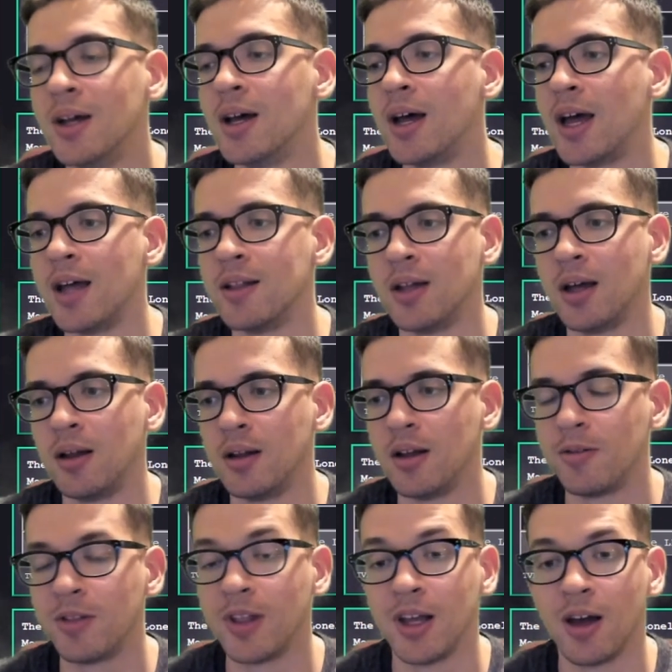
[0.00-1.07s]
And then if
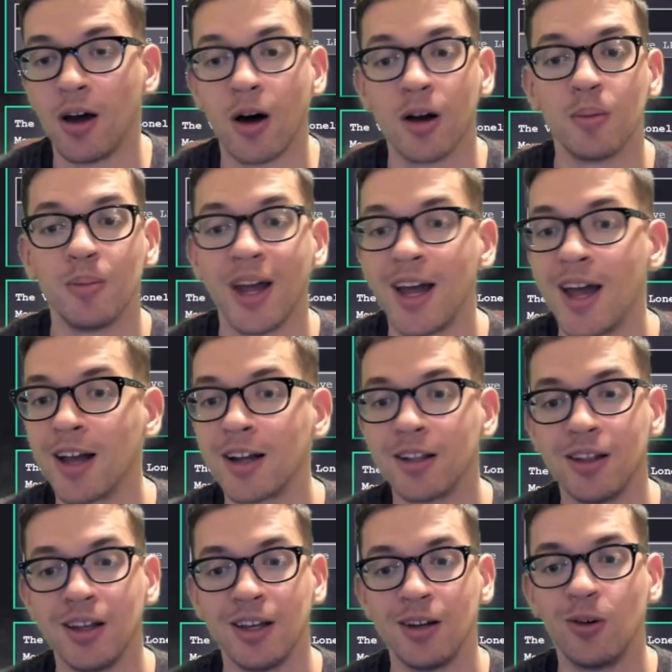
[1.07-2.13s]
they
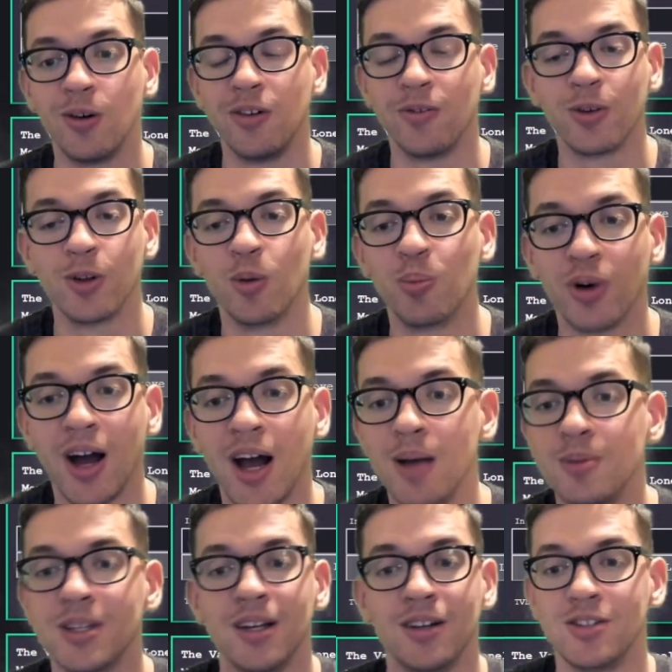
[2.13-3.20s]
automatically go in for the bribes
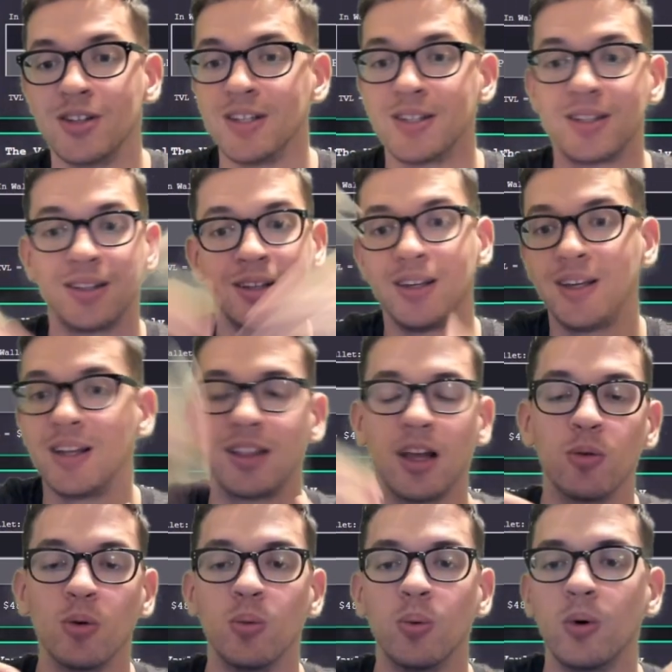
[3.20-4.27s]
and just get that
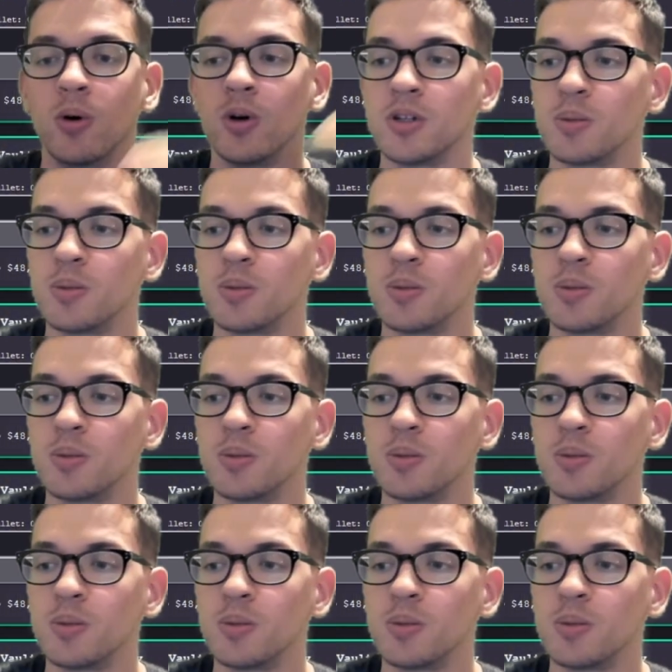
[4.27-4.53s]
rewards,